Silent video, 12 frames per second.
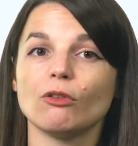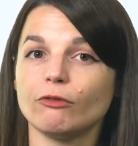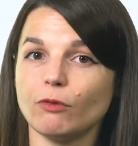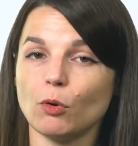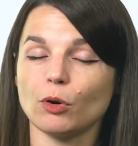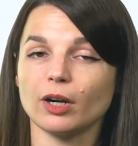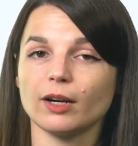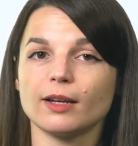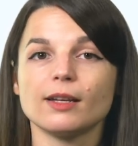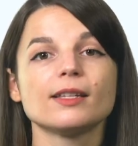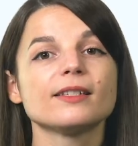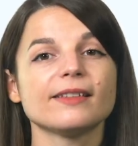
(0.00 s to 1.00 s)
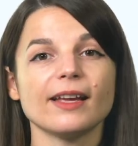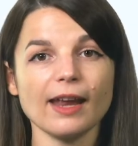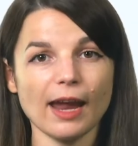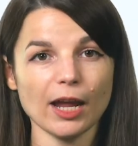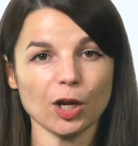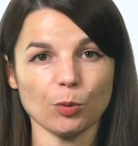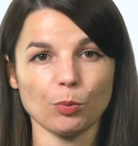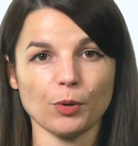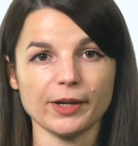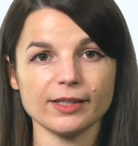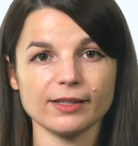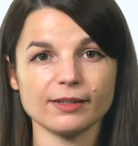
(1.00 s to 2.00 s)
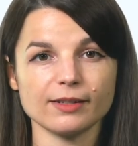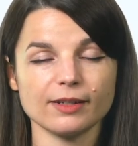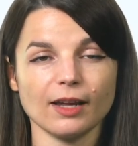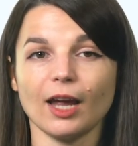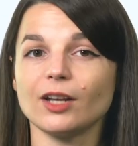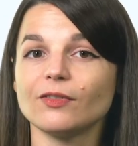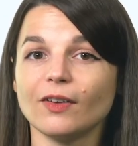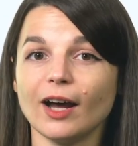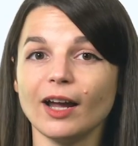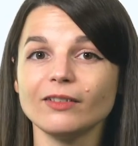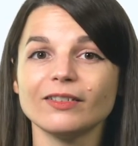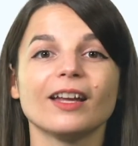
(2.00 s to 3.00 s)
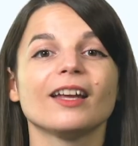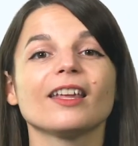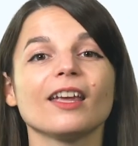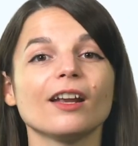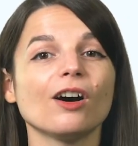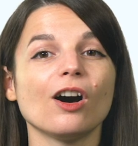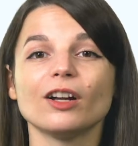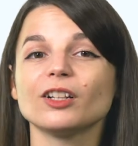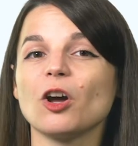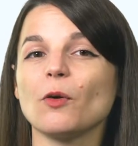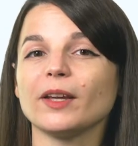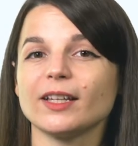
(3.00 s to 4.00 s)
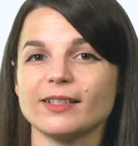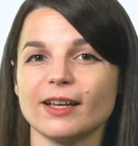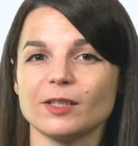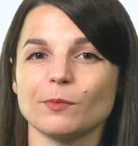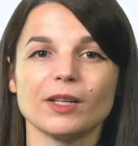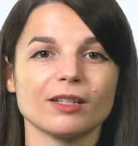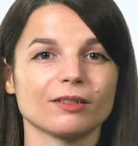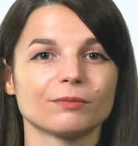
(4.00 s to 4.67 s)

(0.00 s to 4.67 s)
4. Set anchor points. And 5. Get ongoing assessment.